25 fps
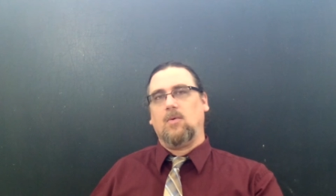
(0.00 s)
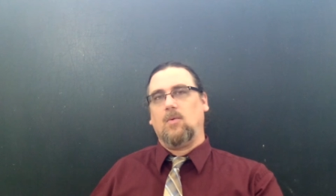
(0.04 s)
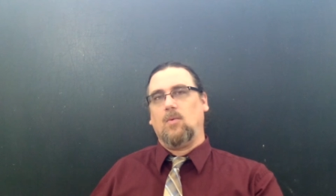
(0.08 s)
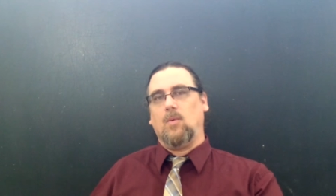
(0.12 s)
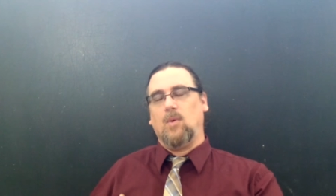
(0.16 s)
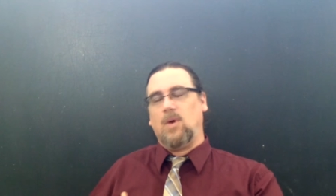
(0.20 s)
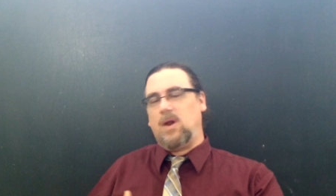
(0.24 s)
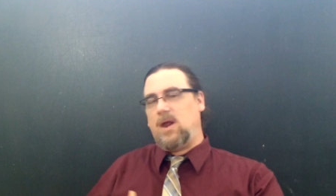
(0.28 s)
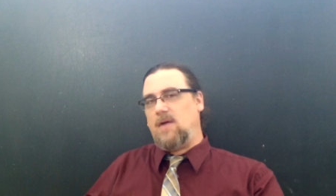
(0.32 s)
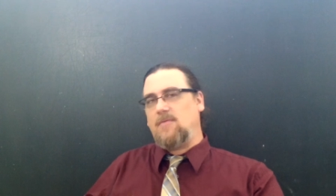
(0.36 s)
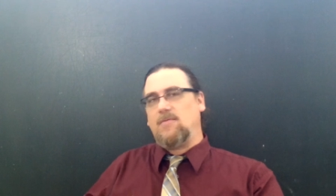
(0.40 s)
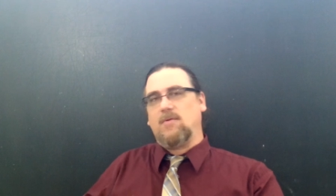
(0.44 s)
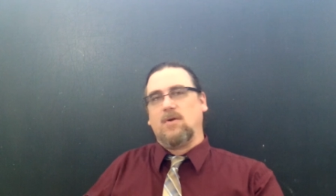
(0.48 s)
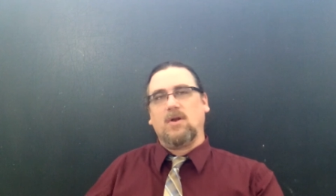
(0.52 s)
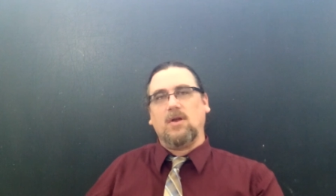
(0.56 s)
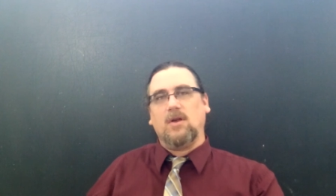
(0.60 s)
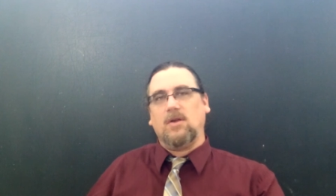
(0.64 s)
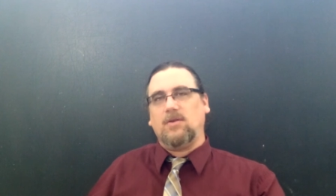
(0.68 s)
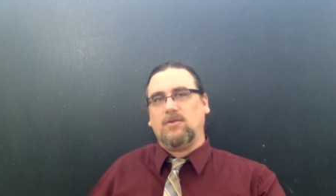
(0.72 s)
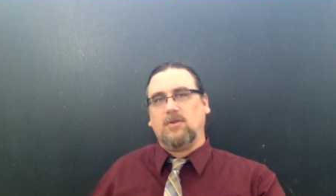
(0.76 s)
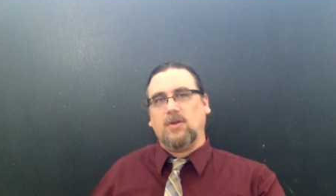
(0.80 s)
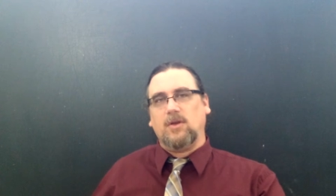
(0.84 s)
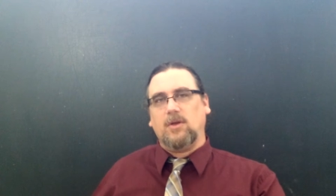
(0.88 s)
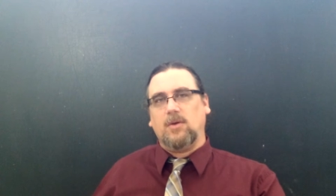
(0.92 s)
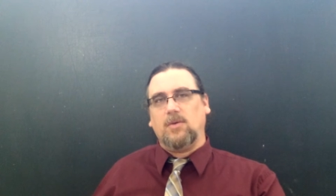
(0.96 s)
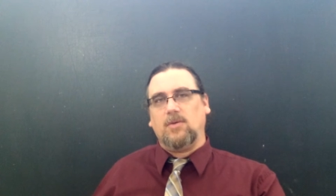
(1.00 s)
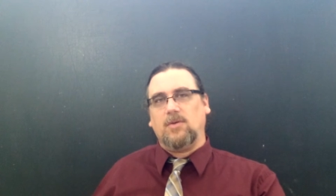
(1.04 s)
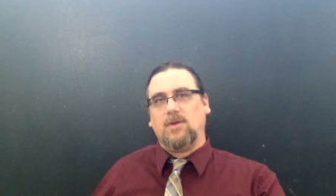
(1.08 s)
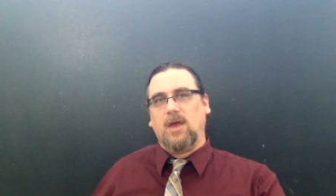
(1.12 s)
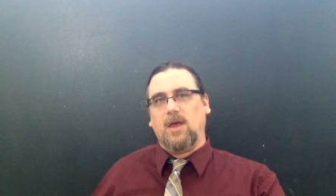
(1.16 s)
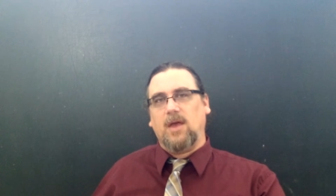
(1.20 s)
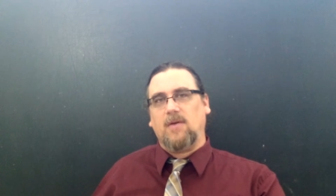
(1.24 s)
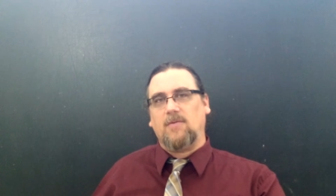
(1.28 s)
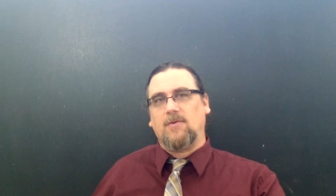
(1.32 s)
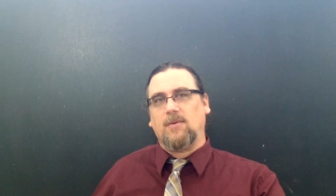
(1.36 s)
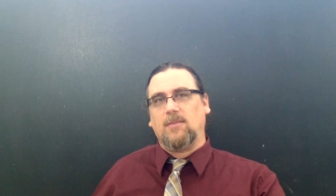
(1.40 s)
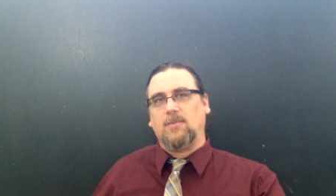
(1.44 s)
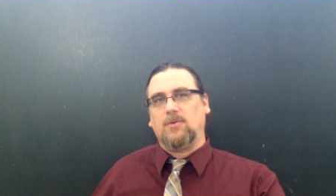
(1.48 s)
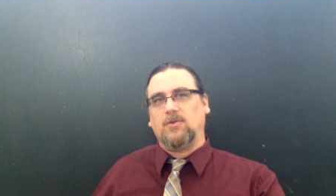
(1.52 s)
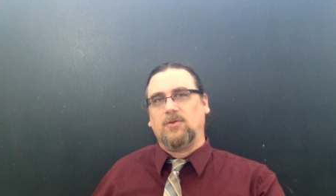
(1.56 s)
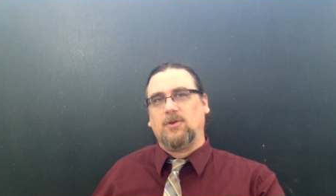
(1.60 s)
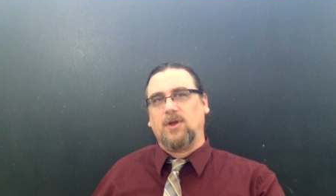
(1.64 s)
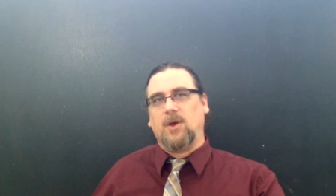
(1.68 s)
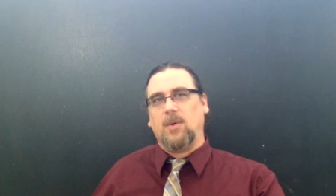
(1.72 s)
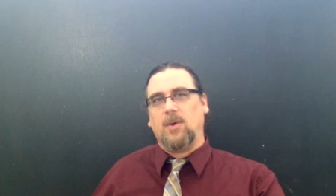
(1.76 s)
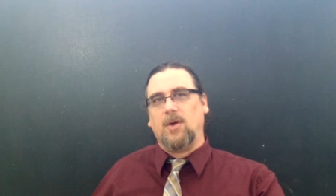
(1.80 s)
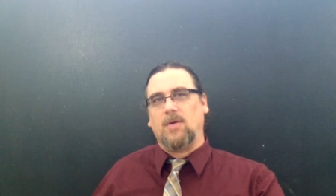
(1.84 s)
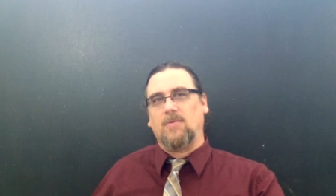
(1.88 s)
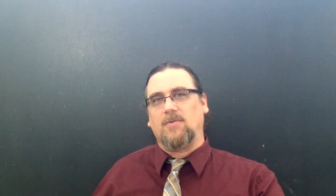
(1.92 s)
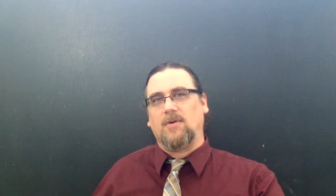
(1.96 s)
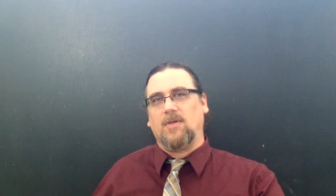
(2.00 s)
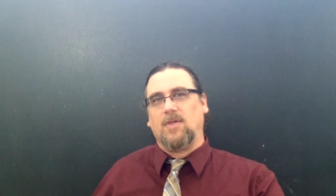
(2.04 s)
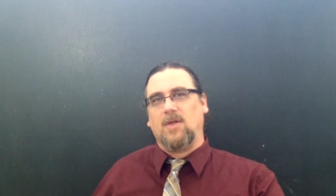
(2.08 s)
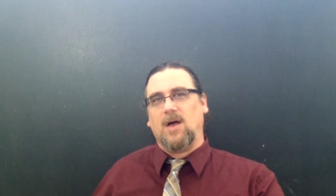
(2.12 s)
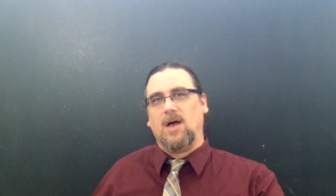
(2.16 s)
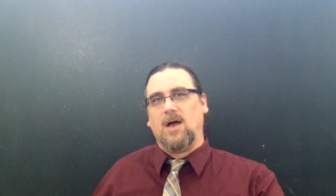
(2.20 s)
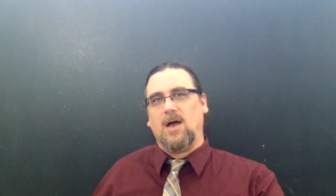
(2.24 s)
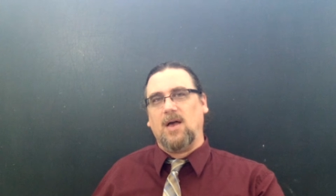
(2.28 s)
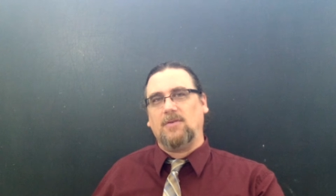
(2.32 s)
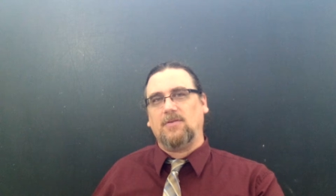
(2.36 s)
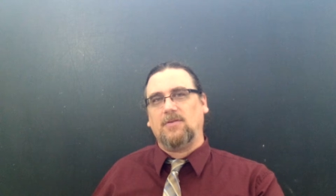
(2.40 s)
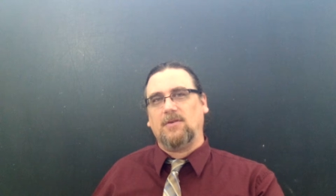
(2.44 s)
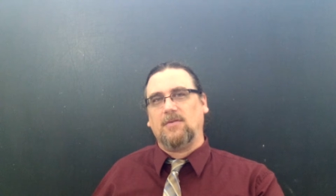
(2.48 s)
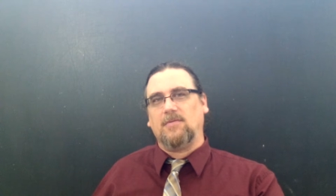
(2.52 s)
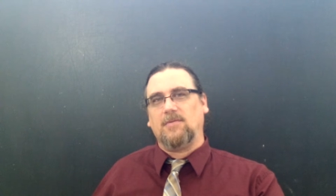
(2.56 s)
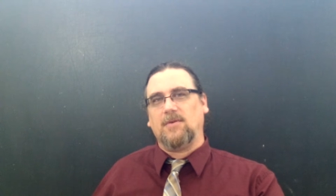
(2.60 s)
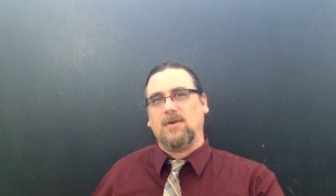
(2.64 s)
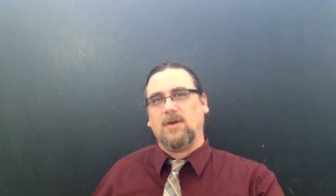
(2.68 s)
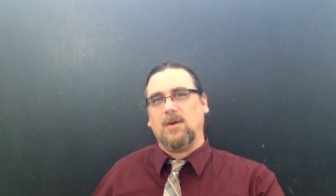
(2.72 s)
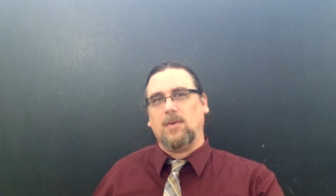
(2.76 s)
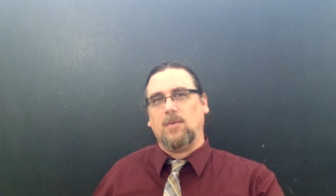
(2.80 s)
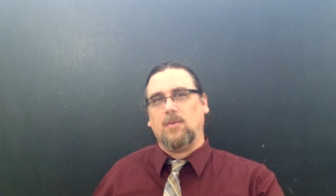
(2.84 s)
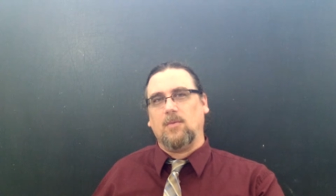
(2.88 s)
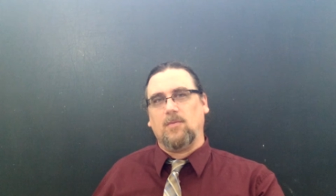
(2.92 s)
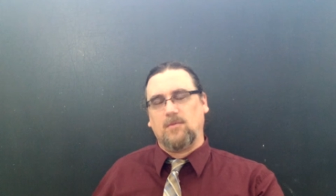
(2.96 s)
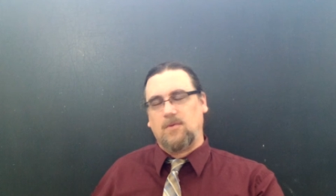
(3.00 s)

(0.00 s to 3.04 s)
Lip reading: whatever it is that you take from Stoic philosophy,